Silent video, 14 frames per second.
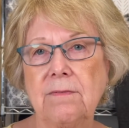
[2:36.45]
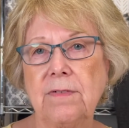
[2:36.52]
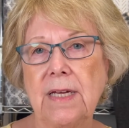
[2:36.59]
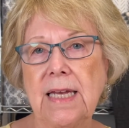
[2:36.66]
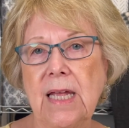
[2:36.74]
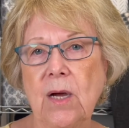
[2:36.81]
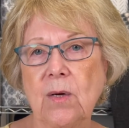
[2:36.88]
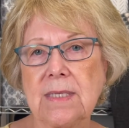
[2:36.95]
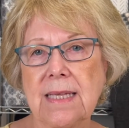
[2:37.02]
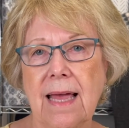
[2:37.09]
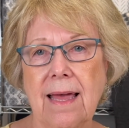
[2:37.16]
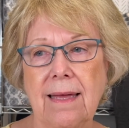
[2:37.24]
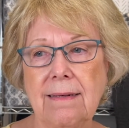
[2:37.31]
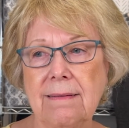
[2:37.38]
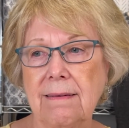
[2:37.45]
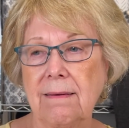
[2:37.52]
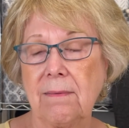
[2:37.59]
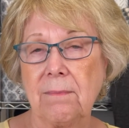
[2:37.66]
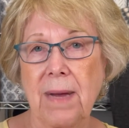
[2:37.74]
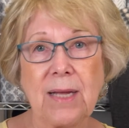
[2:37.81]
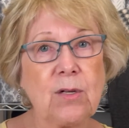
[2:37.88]
videos, and
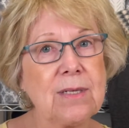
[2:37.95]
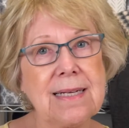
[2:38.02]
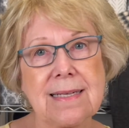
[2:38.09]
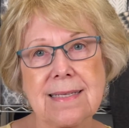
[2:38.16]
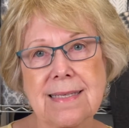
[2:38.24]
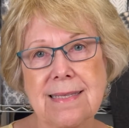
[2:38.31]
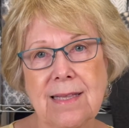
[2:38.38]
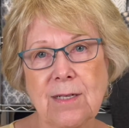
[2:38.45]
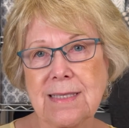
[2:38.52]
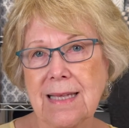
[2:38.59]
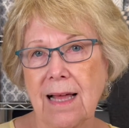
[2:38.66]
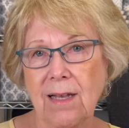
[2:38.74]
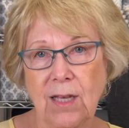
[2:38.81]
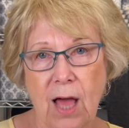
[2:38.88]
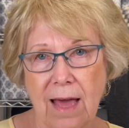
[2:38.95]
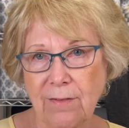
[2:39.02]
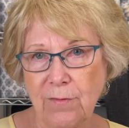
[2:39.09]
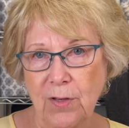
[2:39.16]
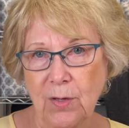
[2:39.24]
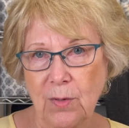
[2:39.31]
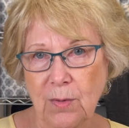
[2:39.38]
my goodness, there's a lot
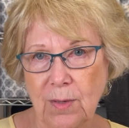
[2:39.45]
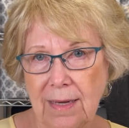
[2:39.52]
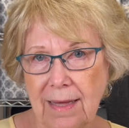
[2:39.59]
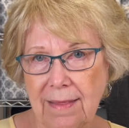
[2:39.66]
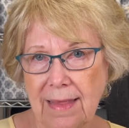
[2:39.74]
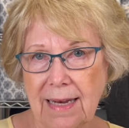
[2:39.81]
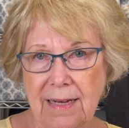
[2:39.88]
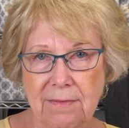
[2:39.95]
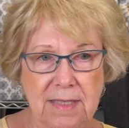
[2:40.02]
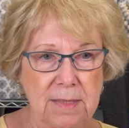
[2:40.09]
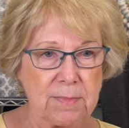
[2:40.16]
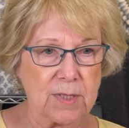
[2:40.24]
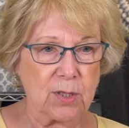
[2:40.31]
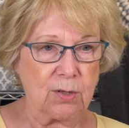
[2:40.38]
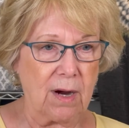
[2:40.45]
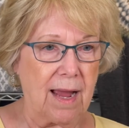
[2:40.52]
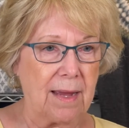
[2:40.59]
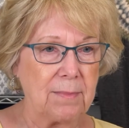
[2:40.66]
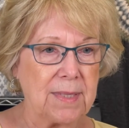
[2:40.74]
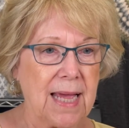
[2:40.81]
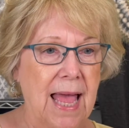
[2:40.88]
of you that have
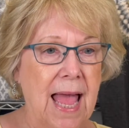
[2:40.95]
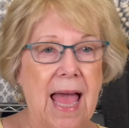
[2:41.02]
subscribed.